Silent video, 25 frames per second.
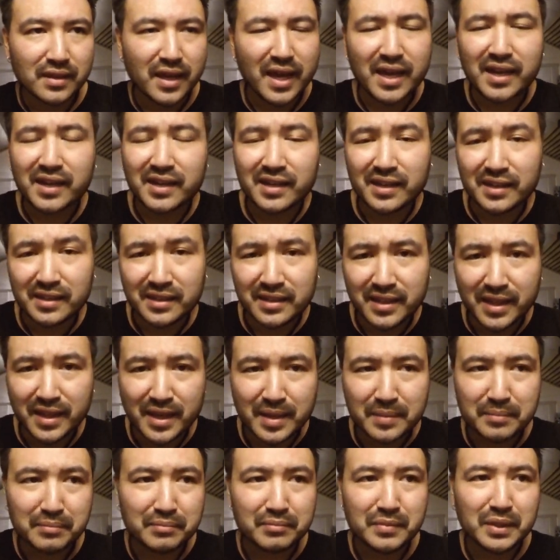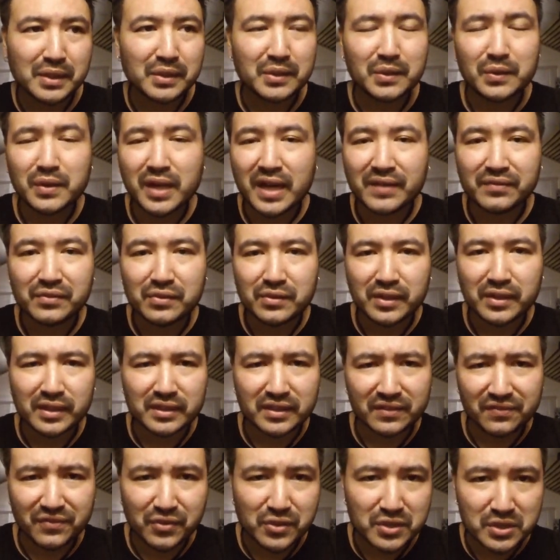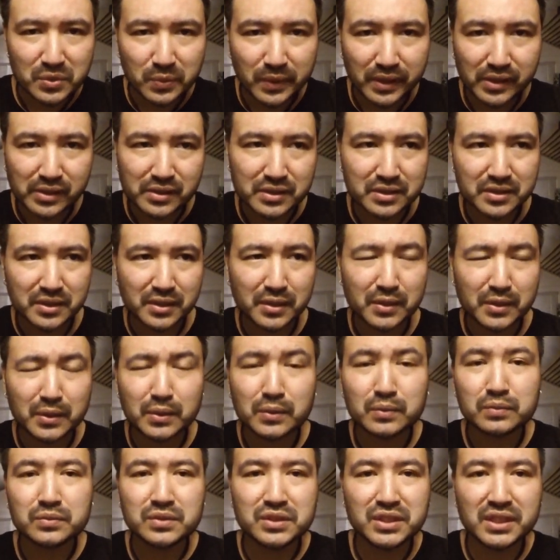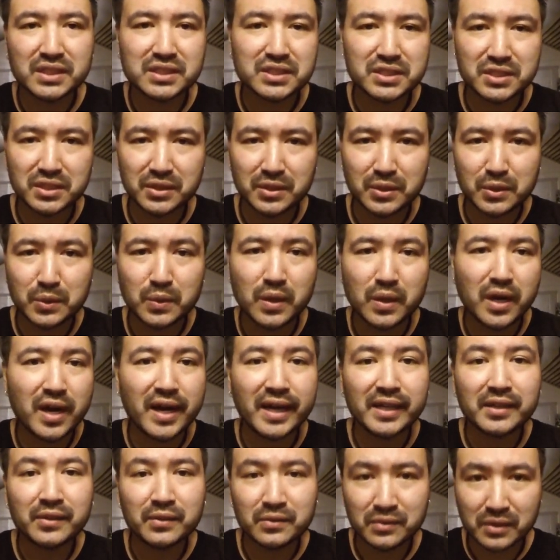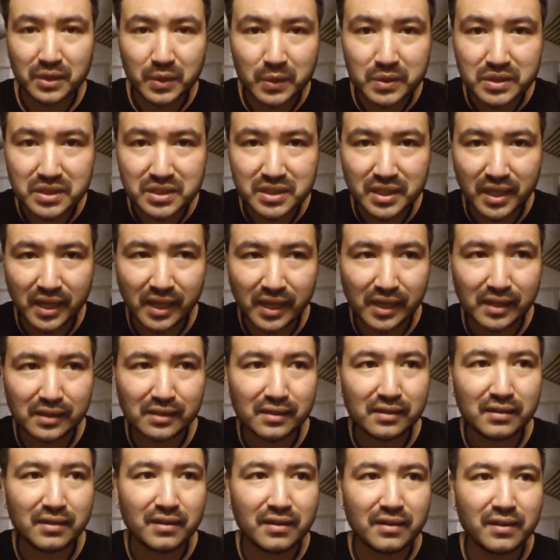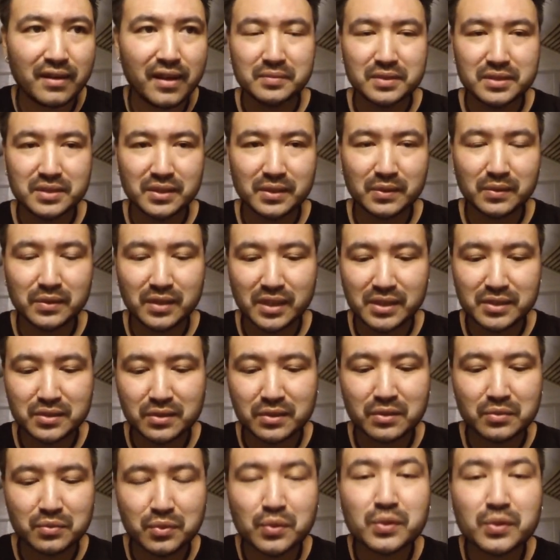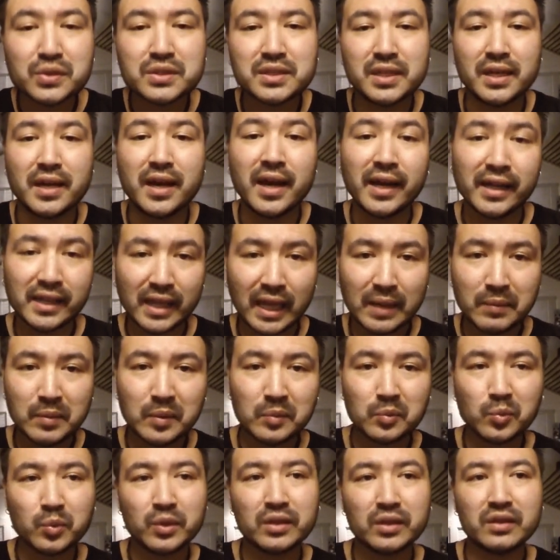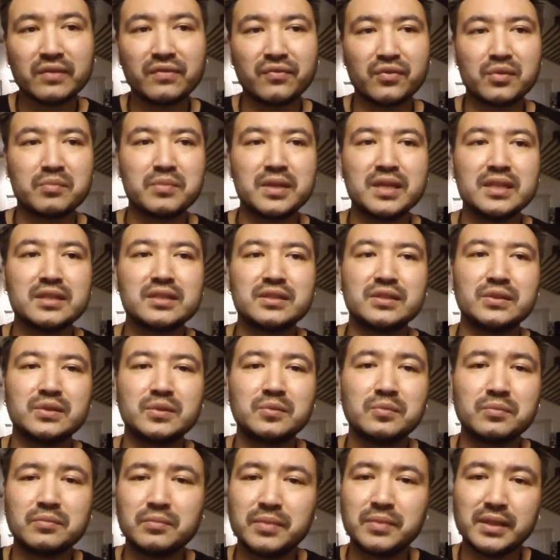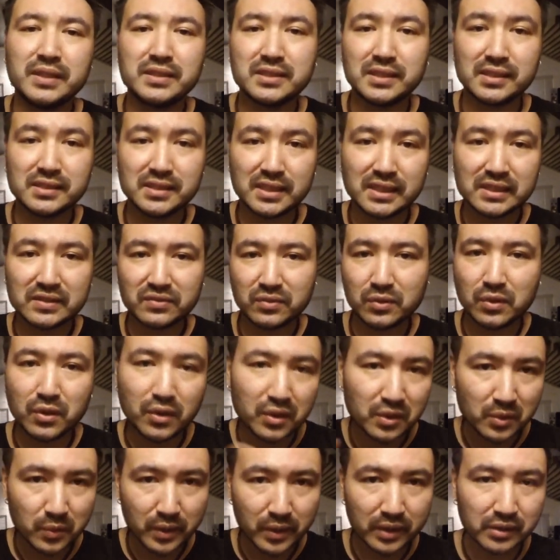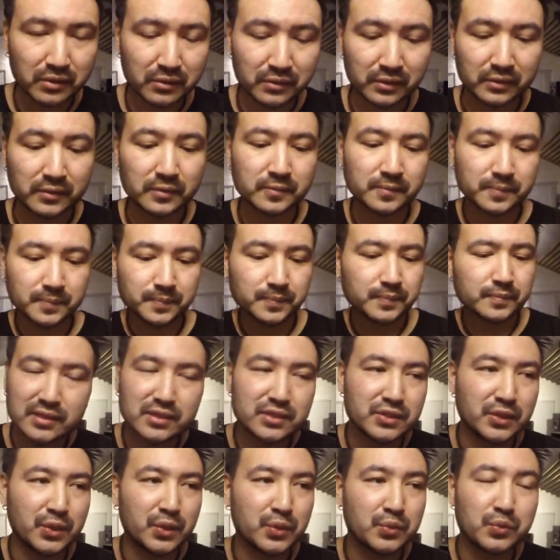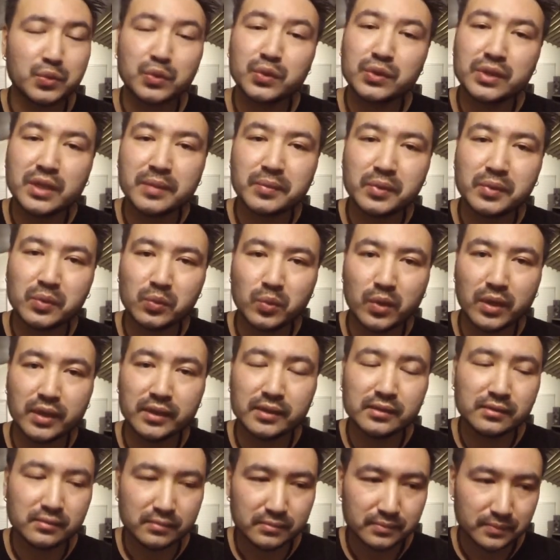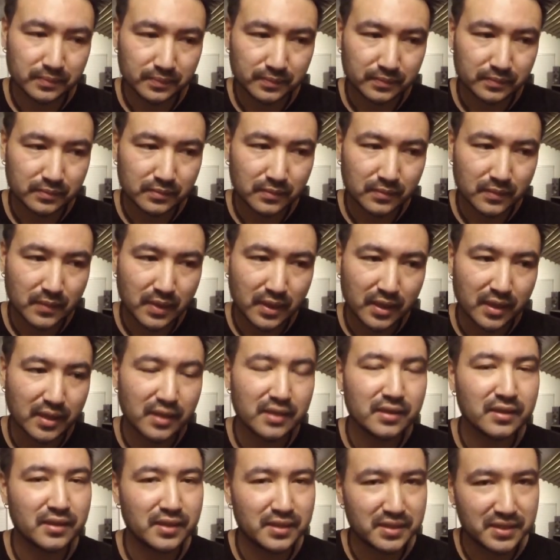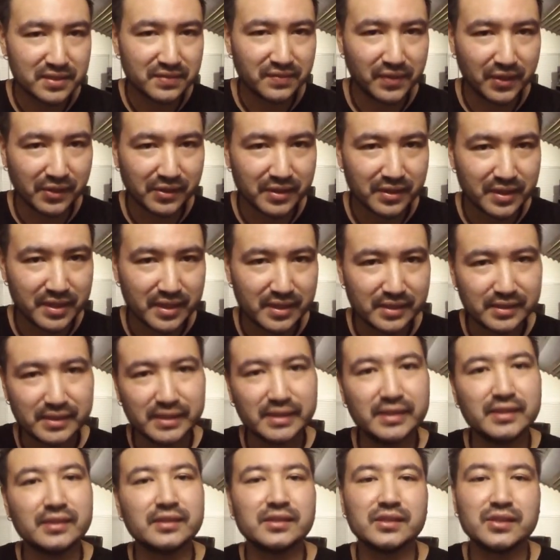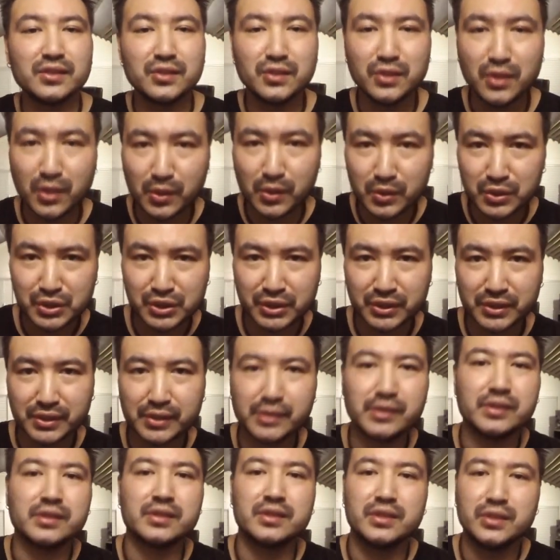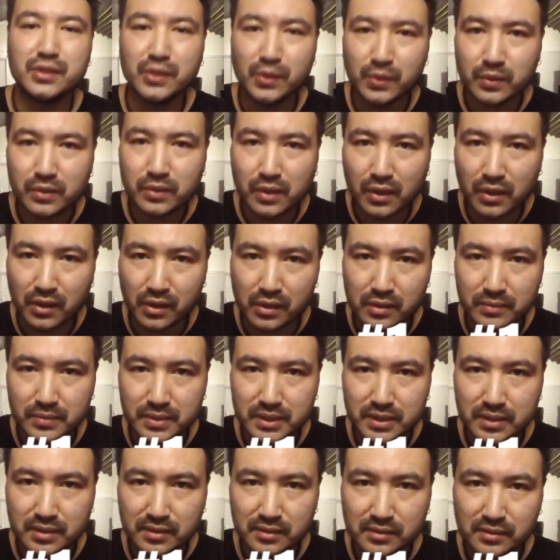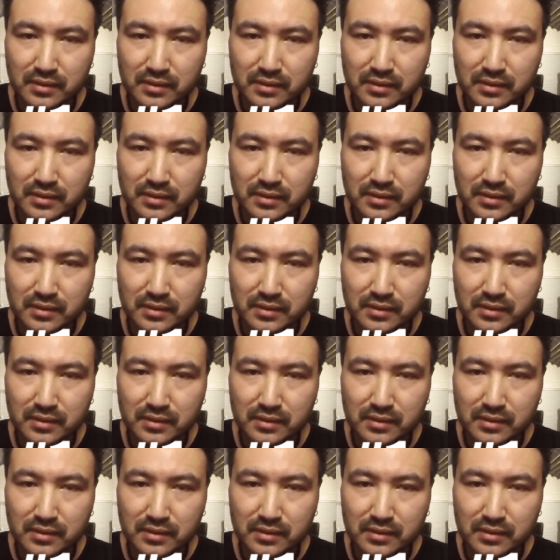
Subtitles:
edited them, after like the first week or so, just so I don't go insane. So these are the rules that I came up with for me to be successful all the way through. So rule number 1, this is very easy: no sugar, no carbs.